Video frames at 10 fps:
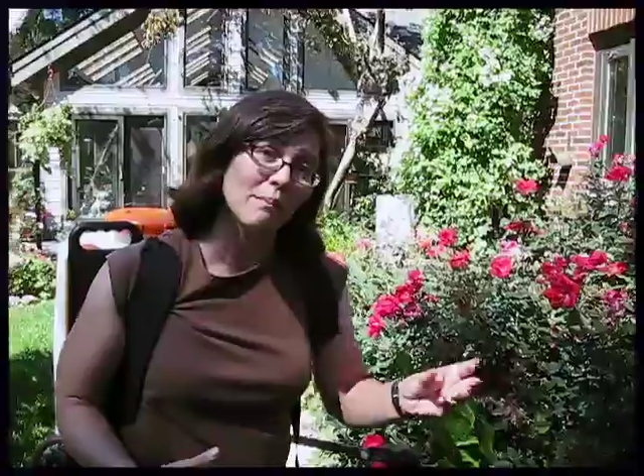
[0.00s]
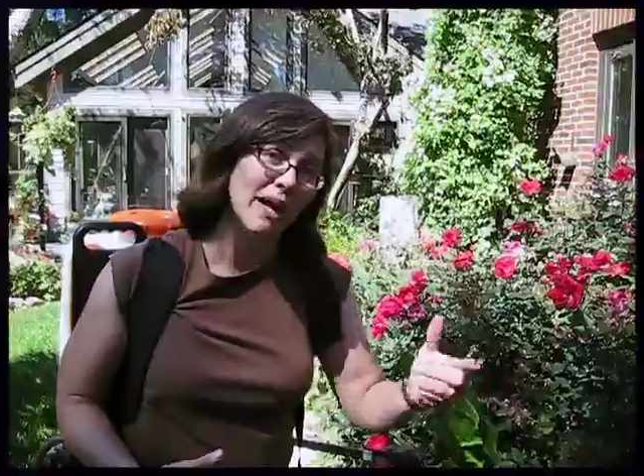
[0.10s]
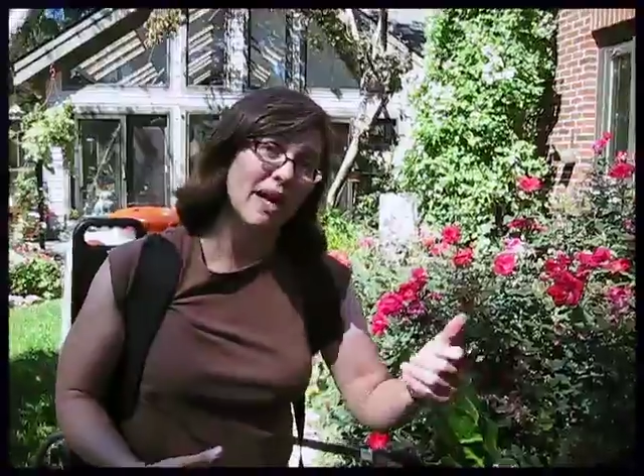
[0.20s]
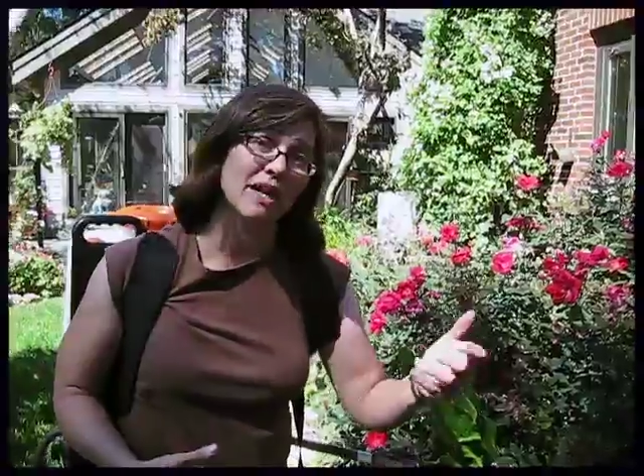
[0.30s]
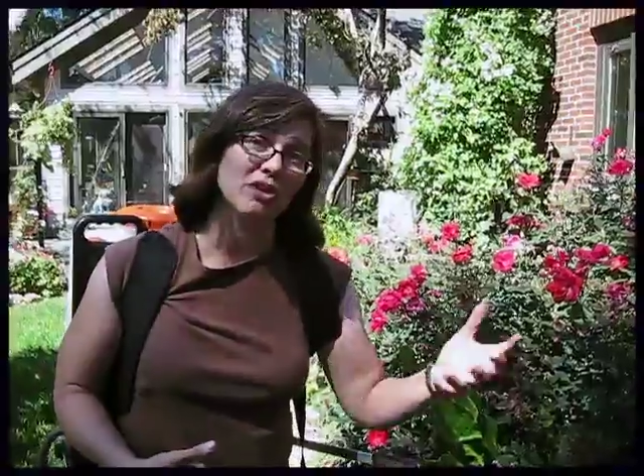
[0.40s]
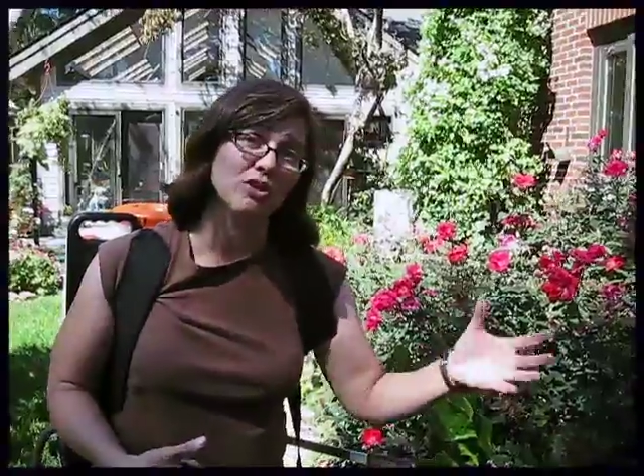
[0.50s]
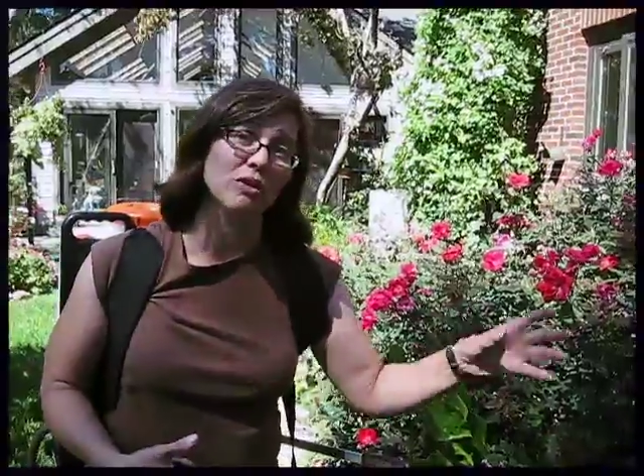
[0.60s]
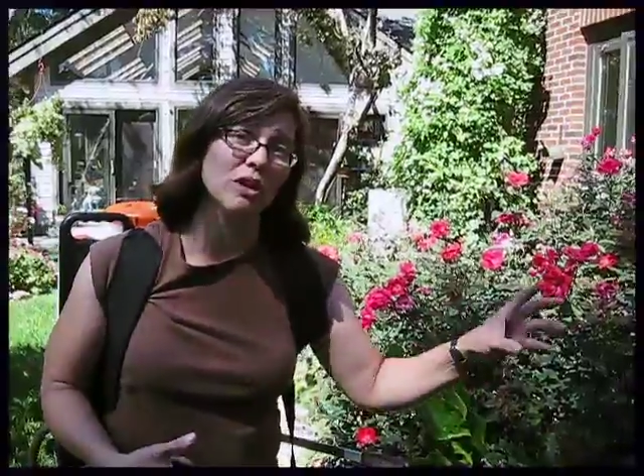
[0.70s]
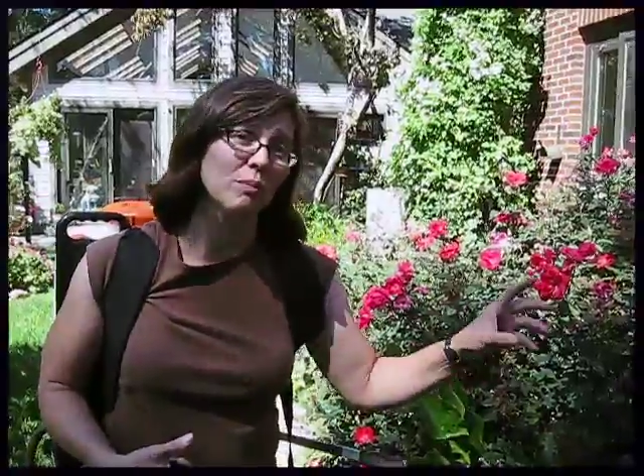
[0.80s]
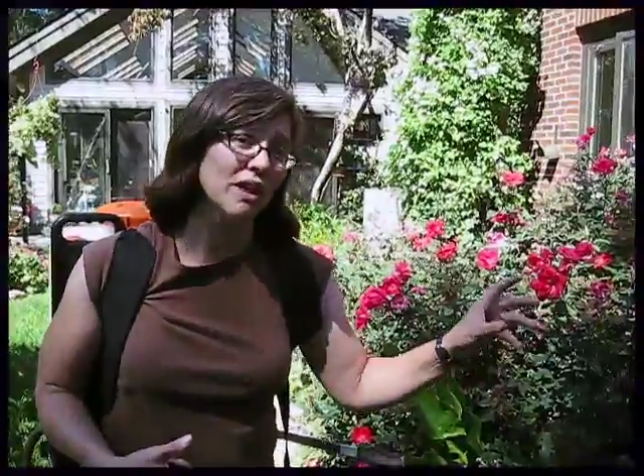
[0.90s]
back and do a
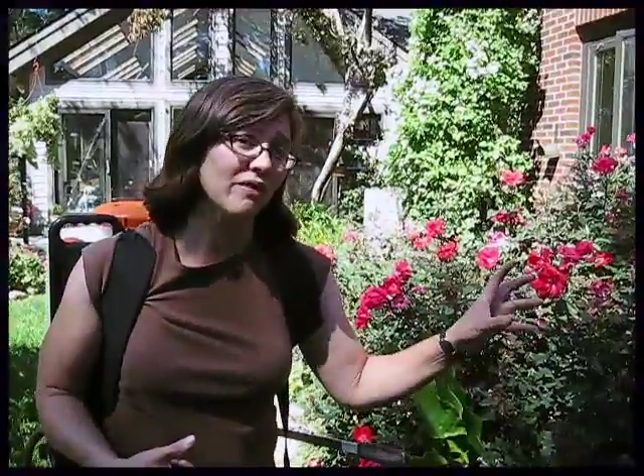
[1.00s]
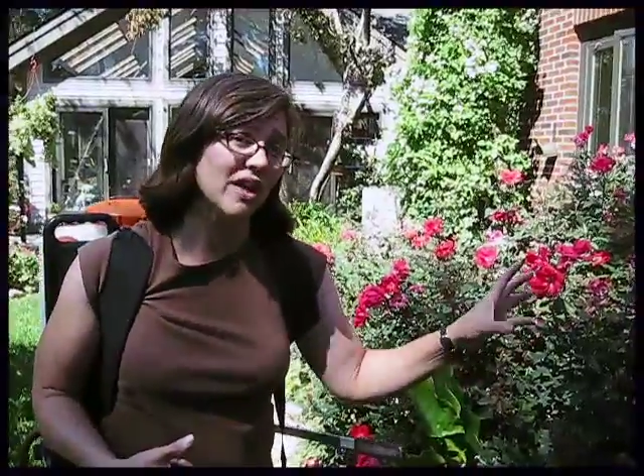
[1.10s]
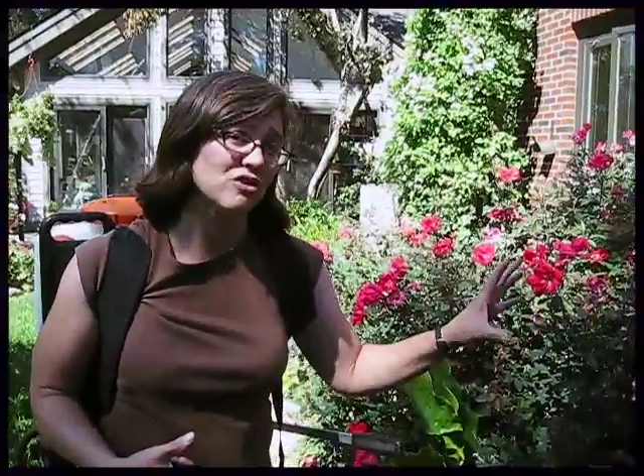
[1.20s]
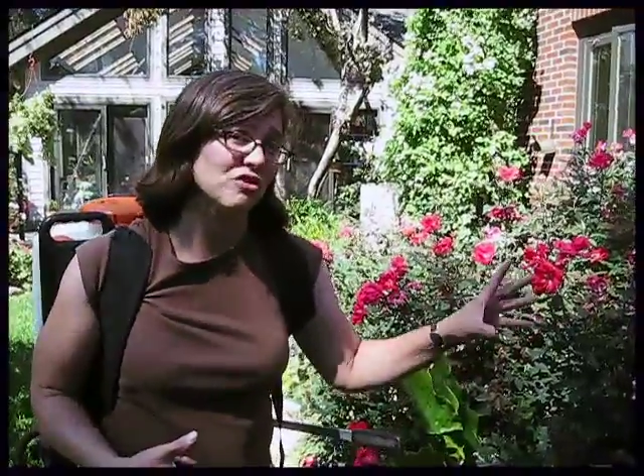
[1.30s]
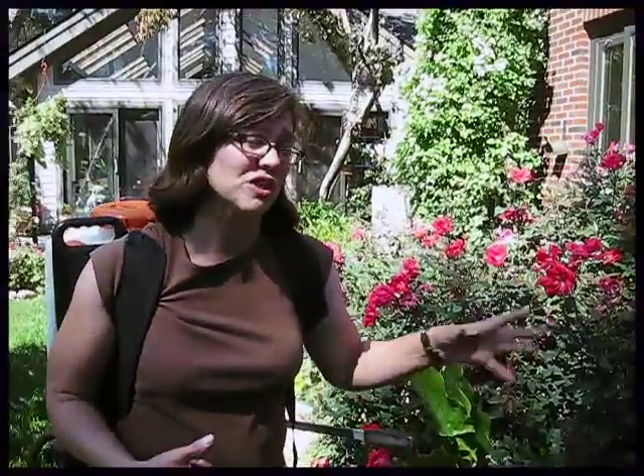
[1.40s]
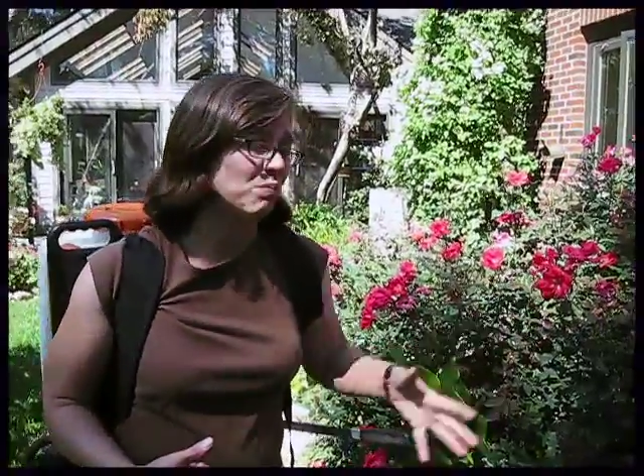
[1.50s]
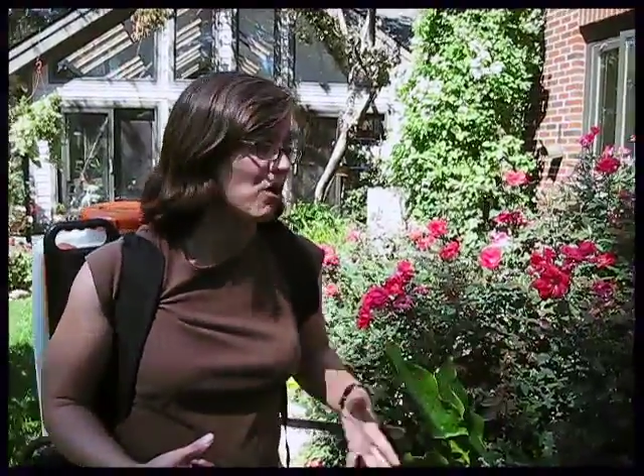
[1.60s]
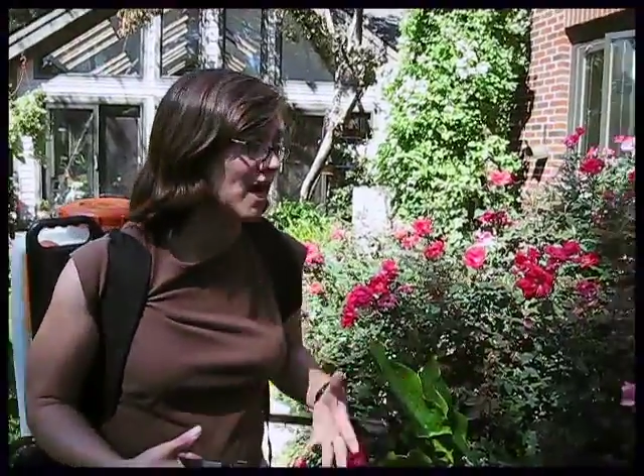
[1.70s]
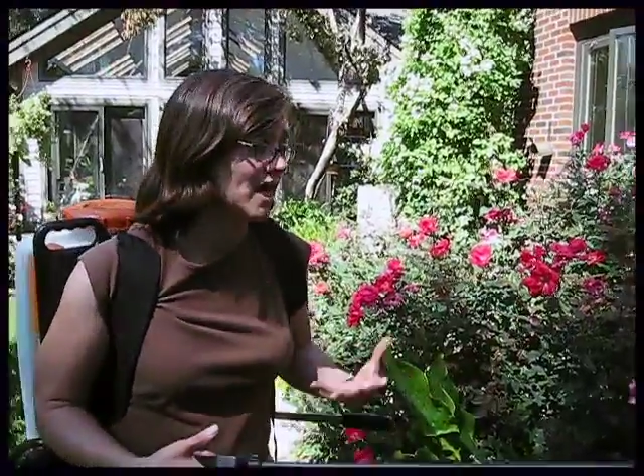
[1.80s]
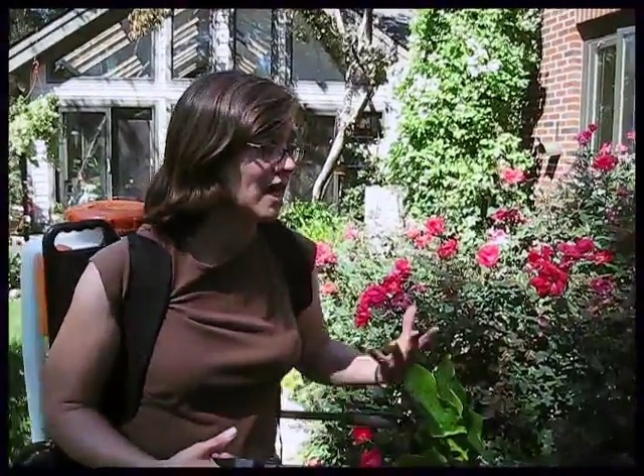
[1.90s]
little bit of extra
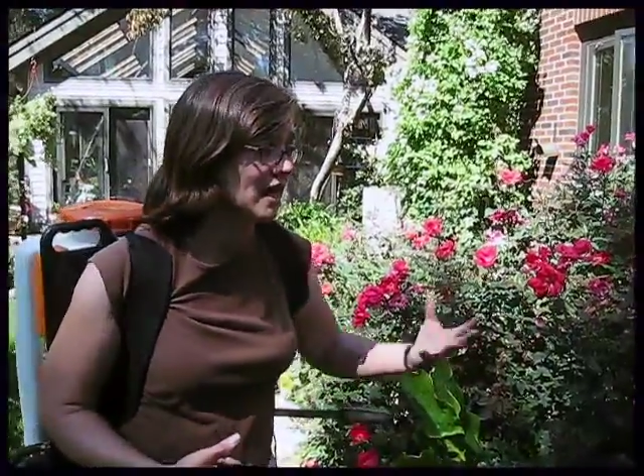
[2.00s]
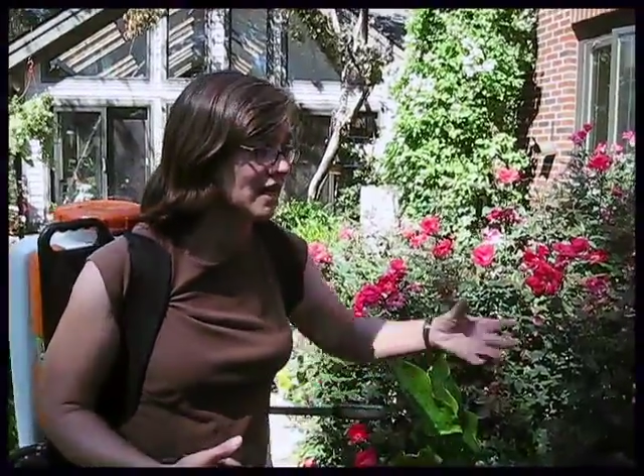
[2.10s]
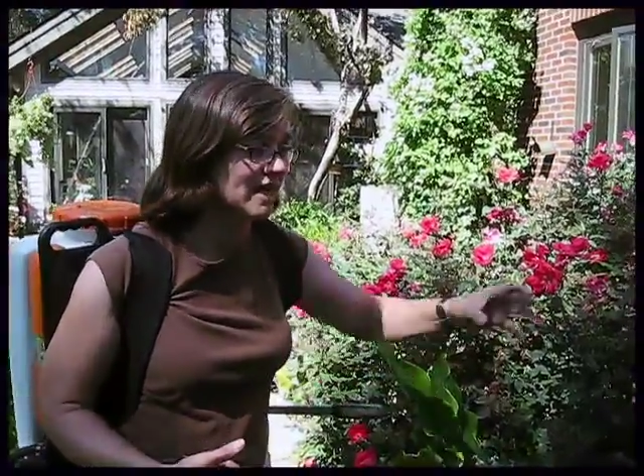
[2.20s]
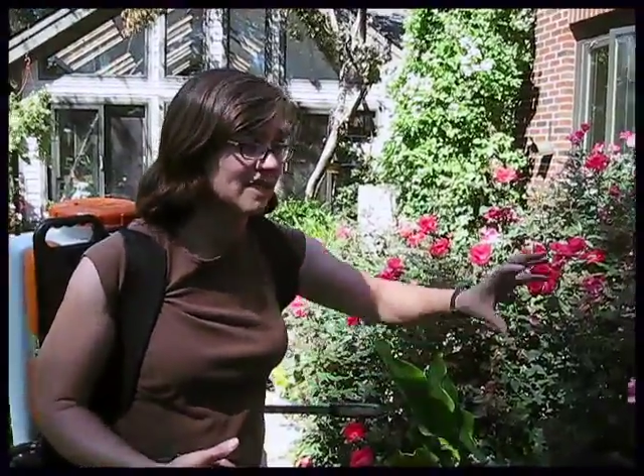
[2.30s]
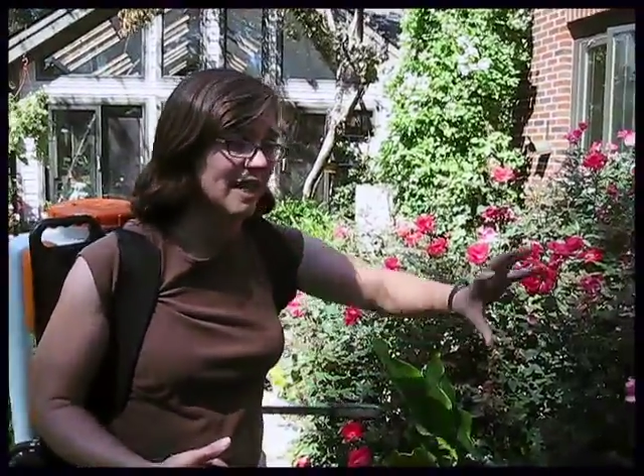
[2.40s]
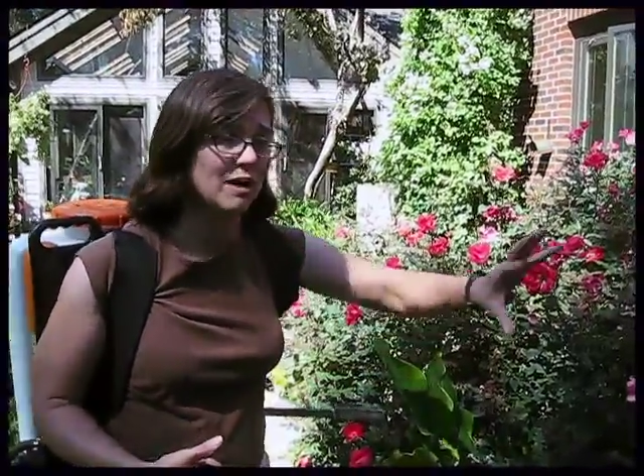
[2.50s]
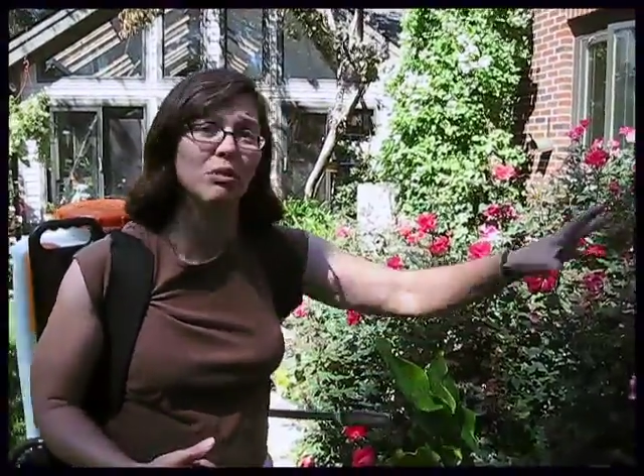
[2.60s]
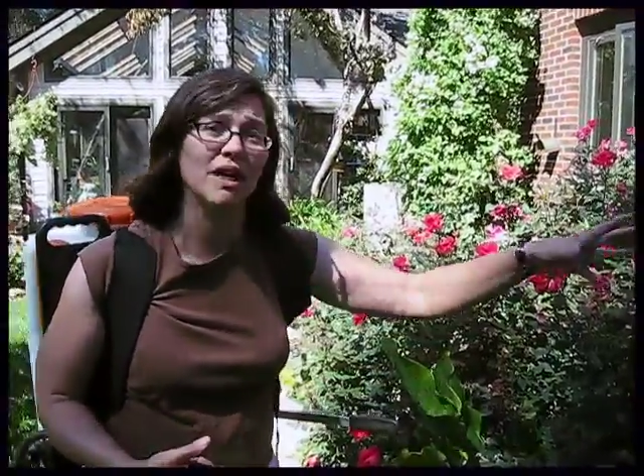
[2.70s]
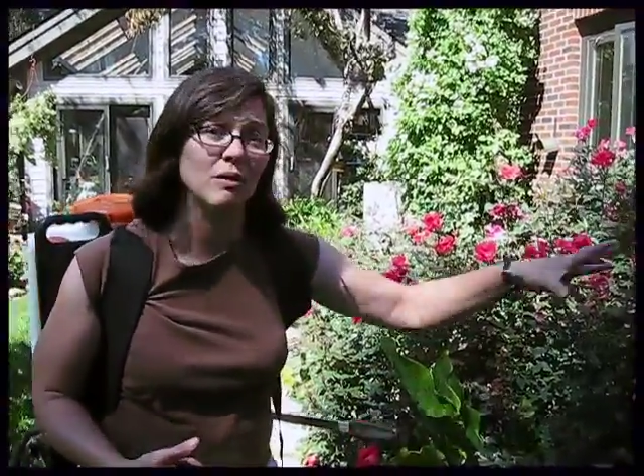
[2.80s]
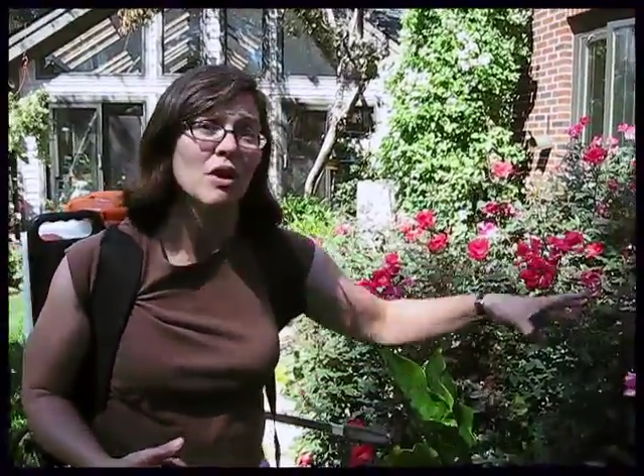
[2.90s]
spraying on and
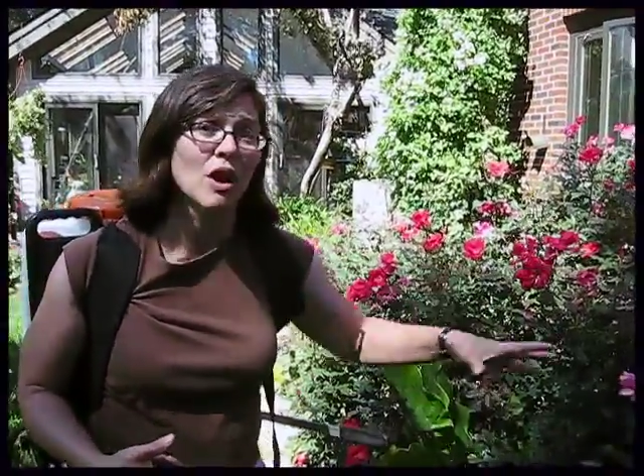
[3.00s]
dabbling